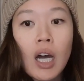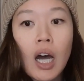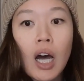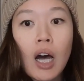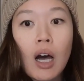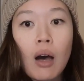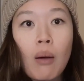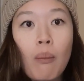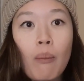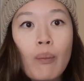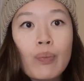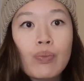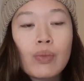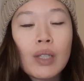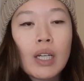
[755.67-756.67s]

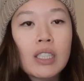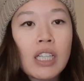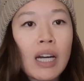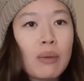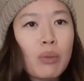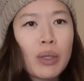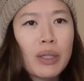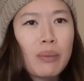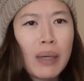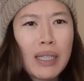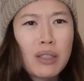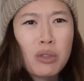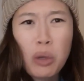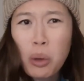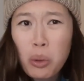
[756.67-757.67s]
a time where they might
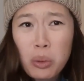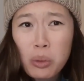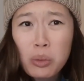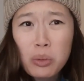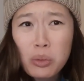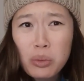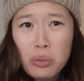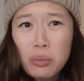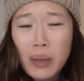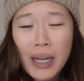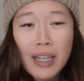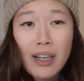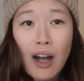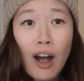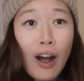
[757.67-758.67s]
tow
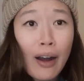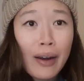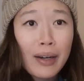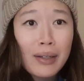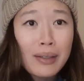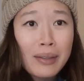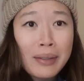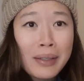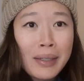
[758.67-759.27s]
my car